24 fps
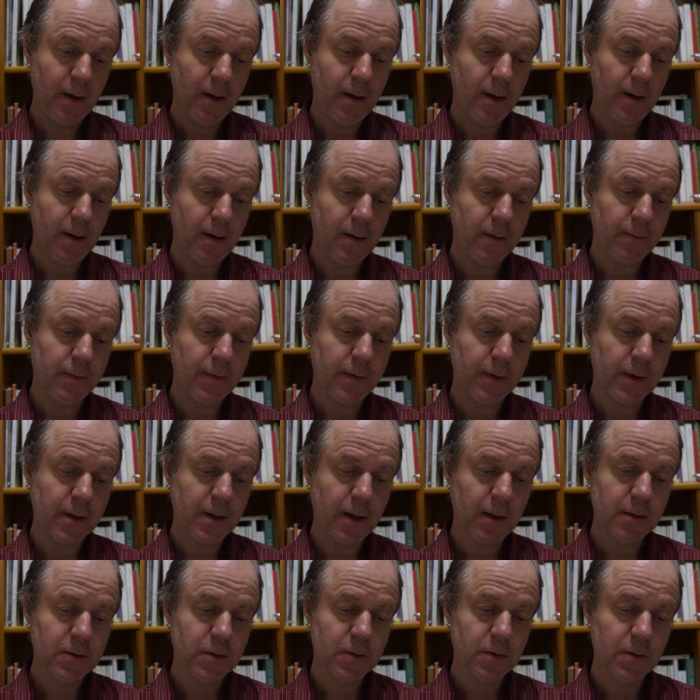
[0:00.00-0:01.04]
of the
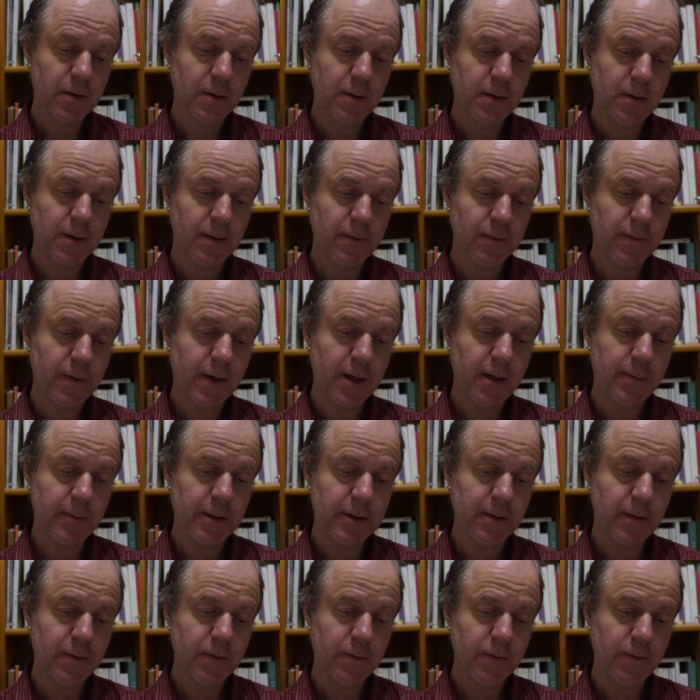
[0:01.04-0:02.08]
cultural
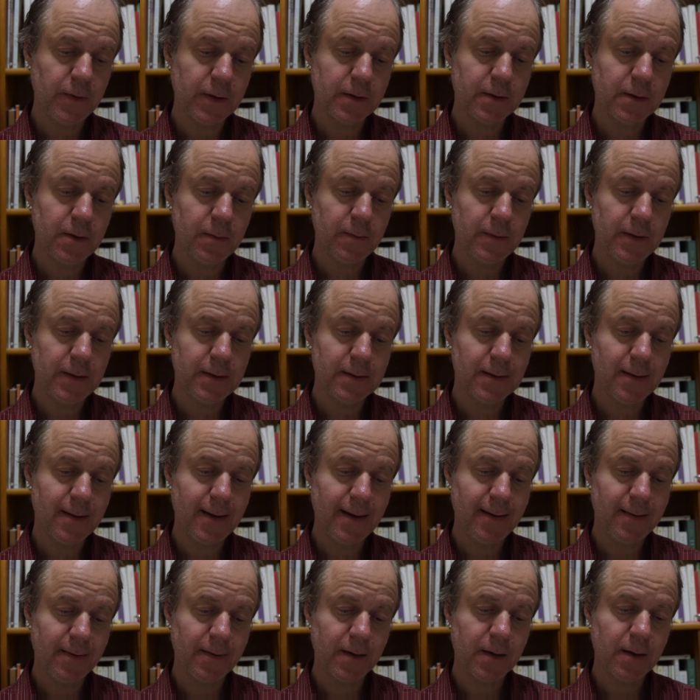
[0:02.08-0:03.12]
environment of the victim is
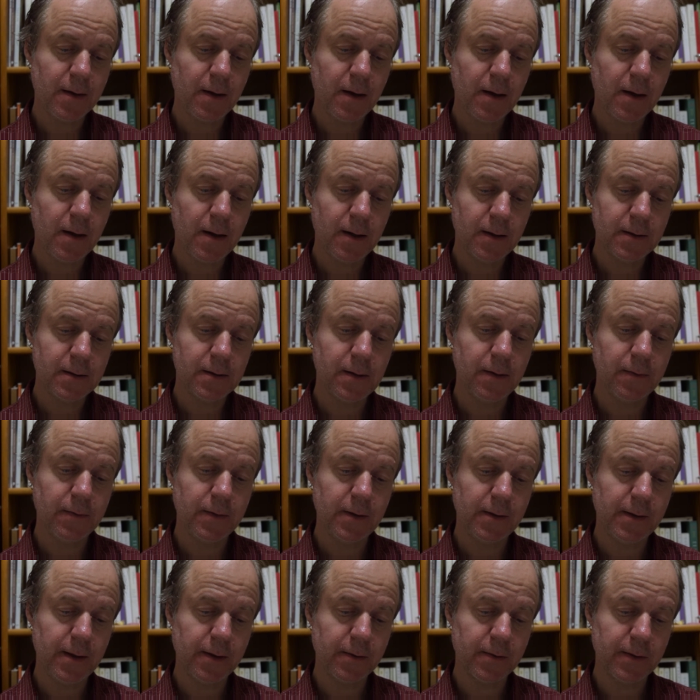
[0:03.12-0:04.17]
then the cause of
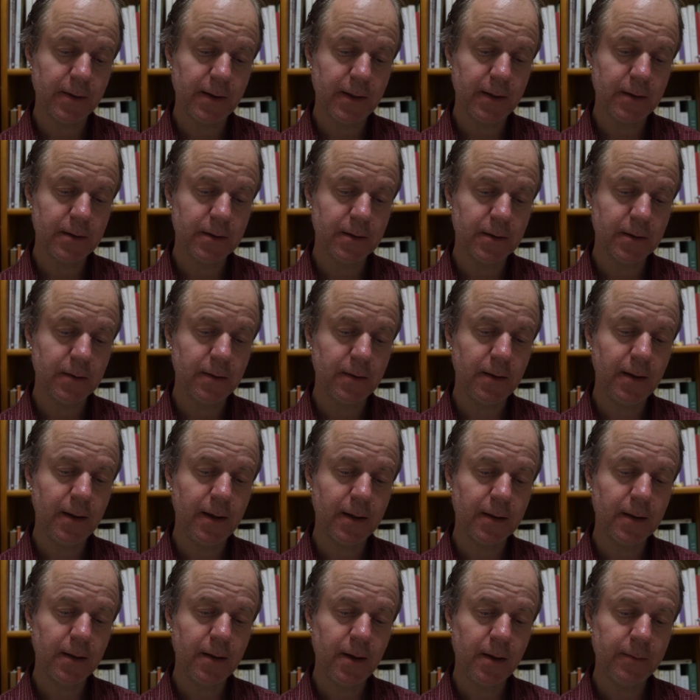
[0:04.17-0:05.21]
the degradation. The
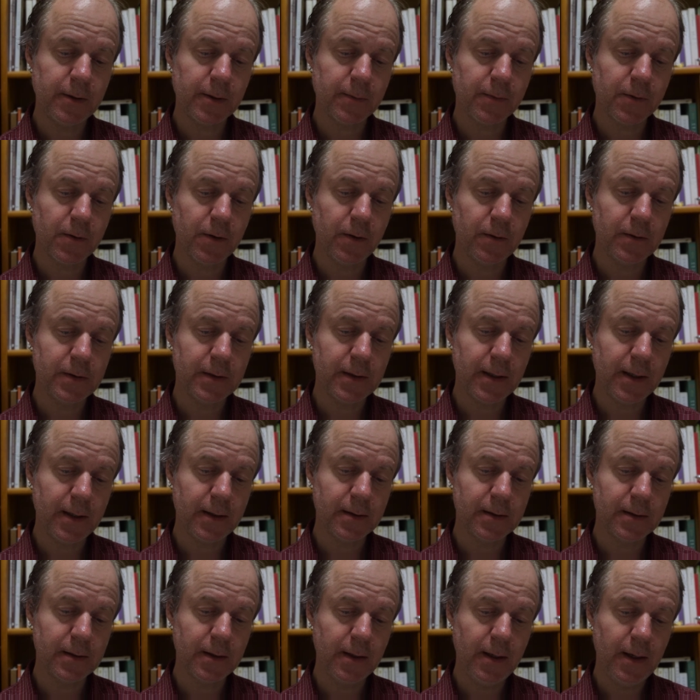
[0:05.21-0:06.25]
economic
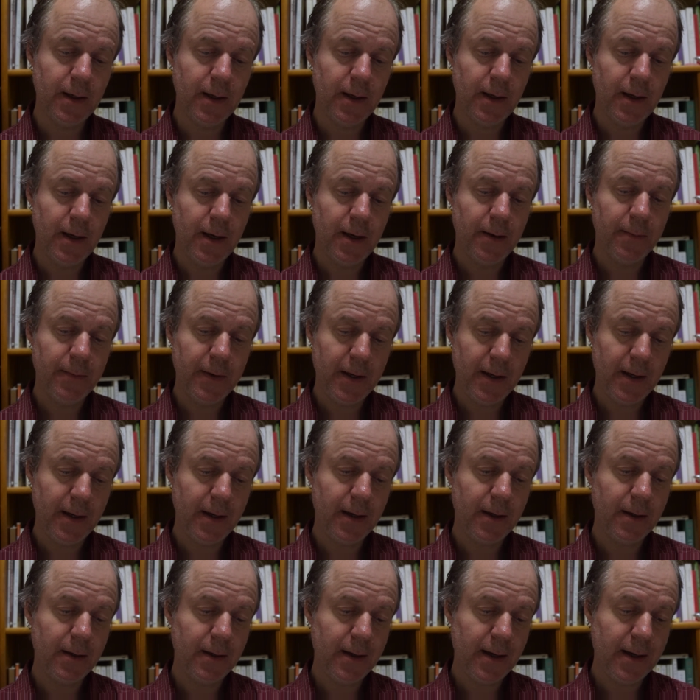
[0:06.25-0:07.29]
process
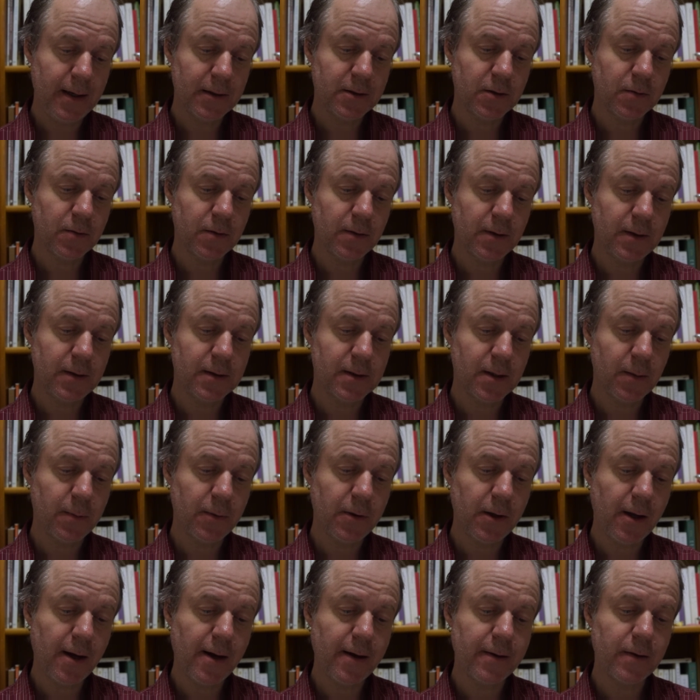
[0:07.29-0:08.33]
may naturally
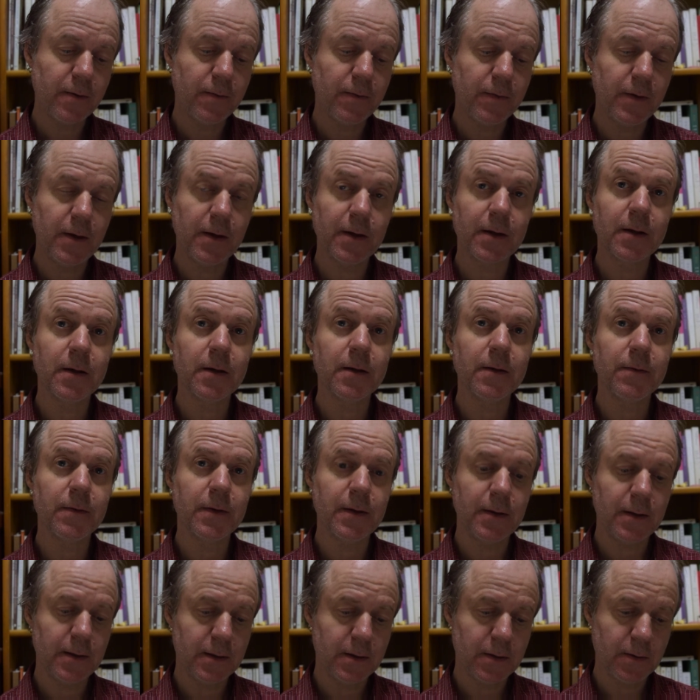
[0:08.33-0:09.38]
supply the vehicle of
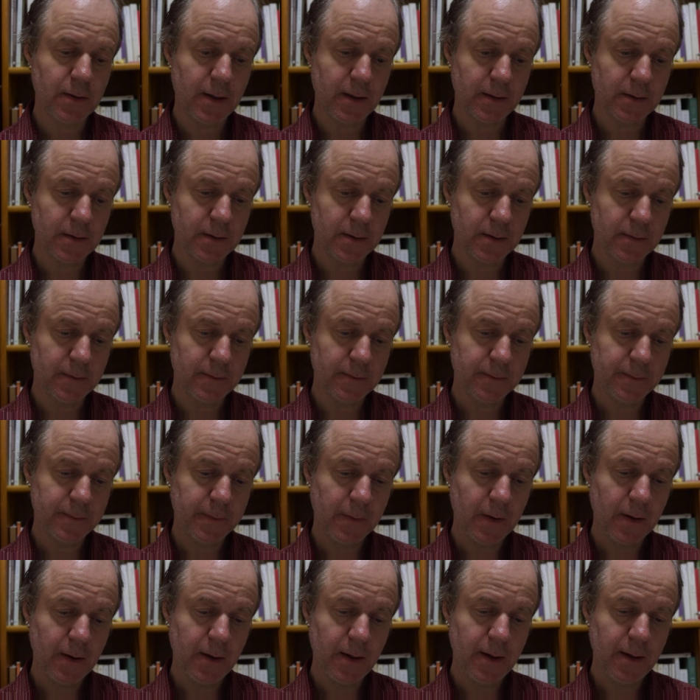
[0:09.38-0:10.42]
the destruction,
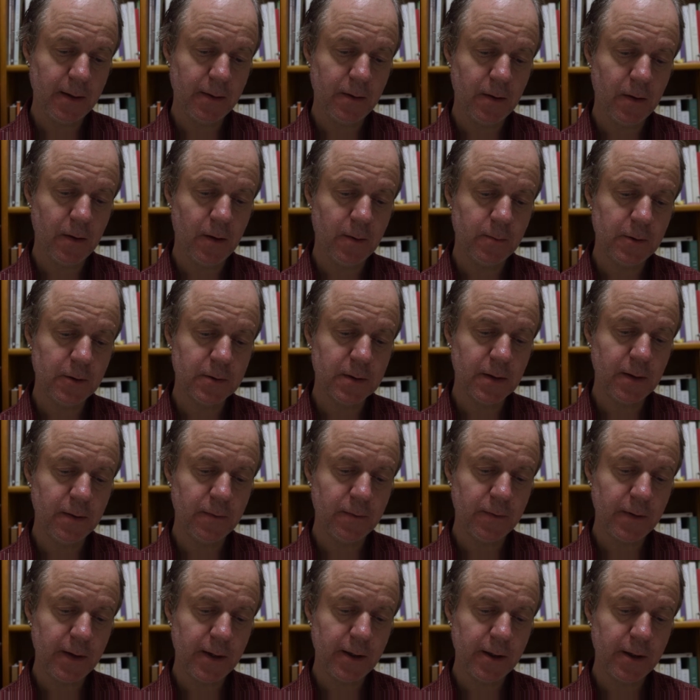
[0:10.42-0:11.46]
and almost
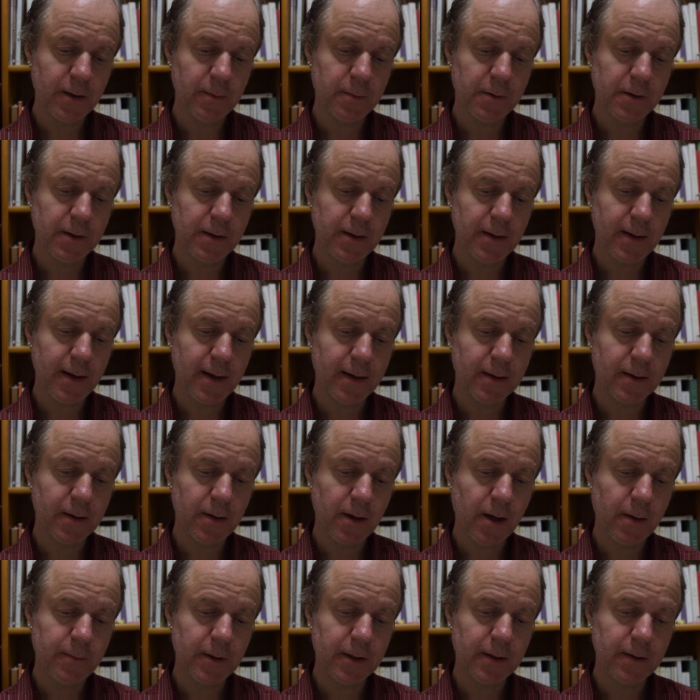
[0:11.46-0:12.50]
invariably
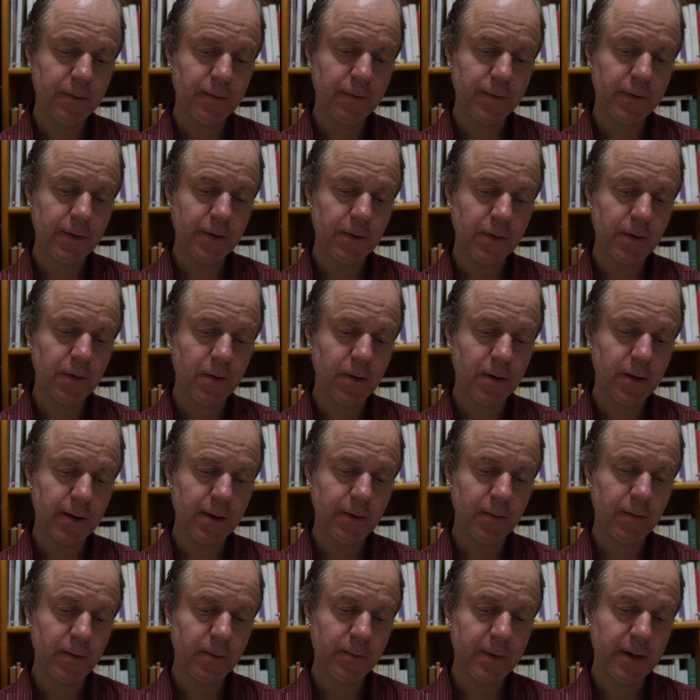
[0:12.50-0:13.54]
economic inferiority
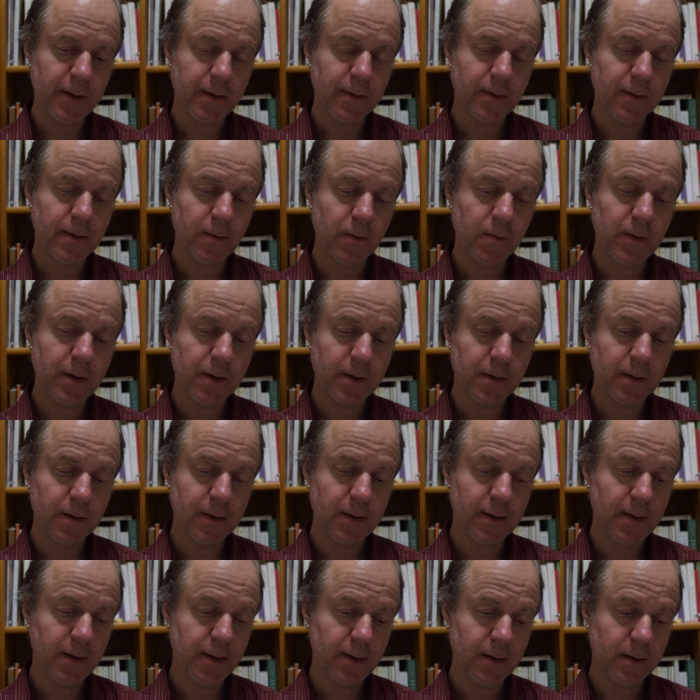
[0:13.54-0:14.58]
will make the weaker
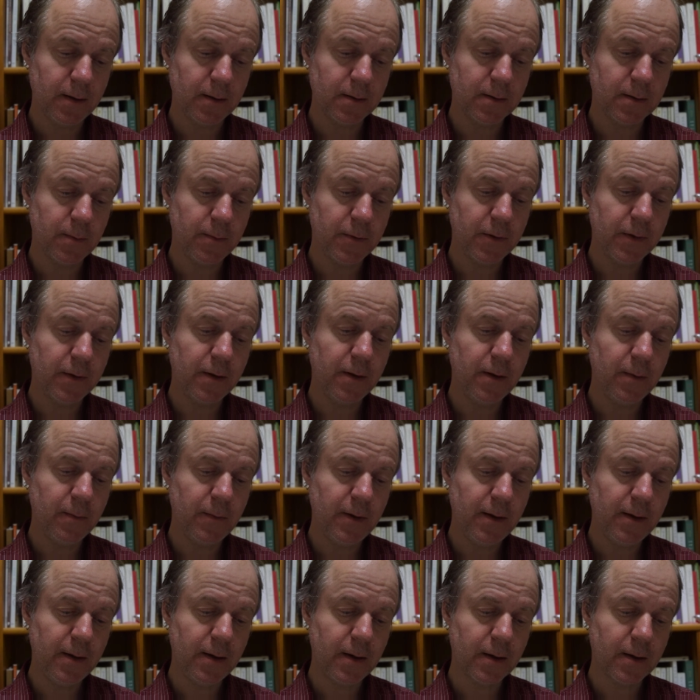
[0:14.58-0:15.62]
yield, but the
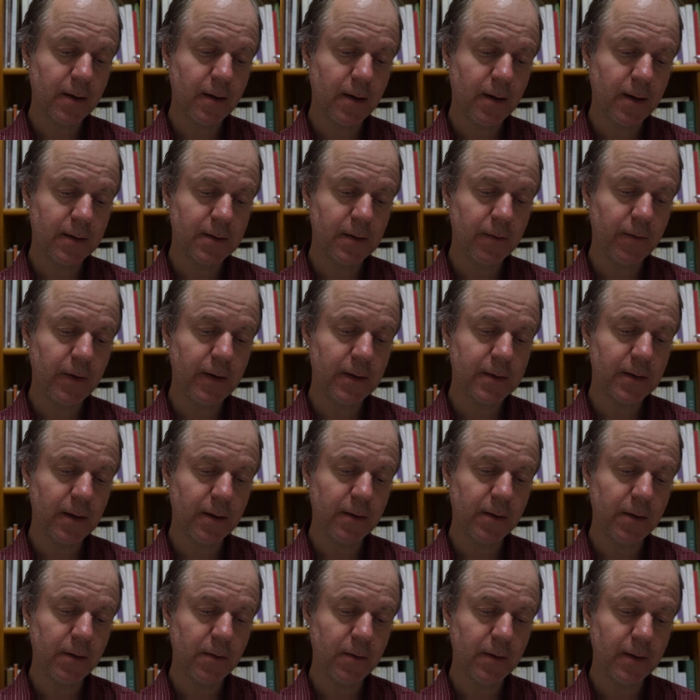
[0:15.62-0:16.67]
immediate cause of his
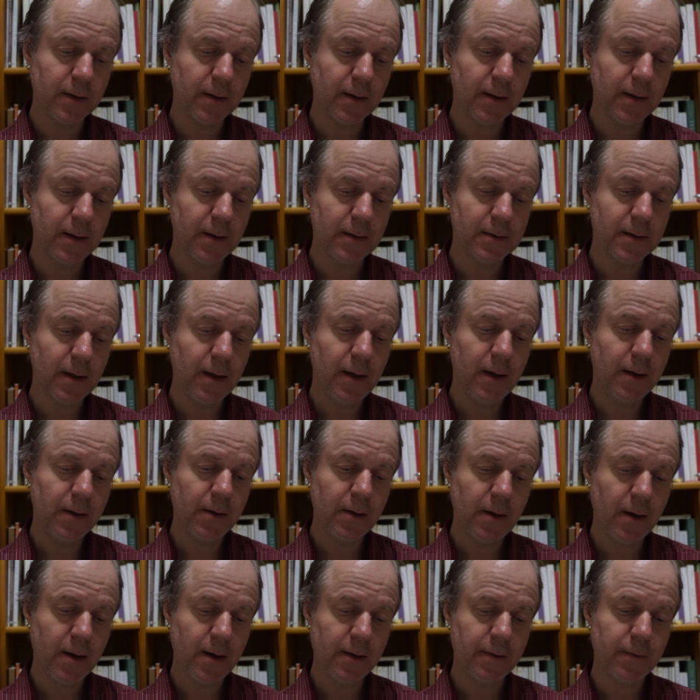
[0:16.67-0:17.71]
undoing is
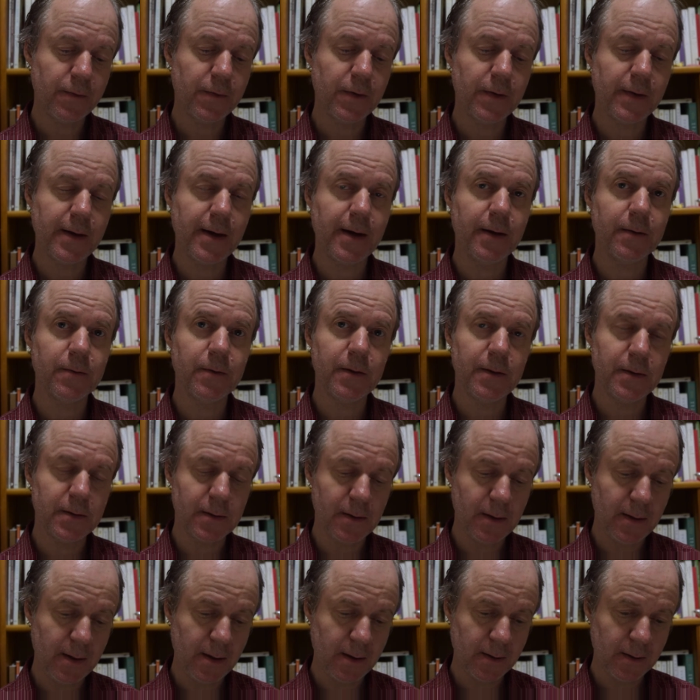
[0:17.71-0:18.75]
not for that
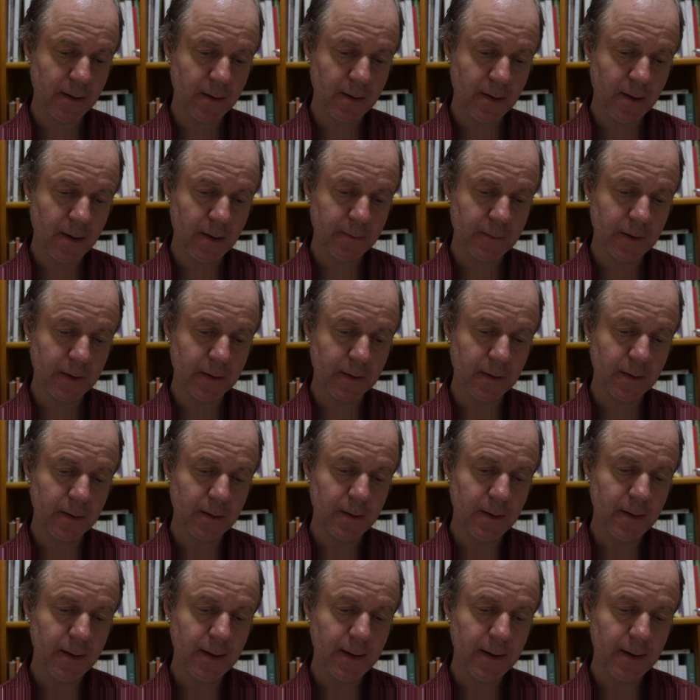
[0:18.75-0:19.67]
reason economic.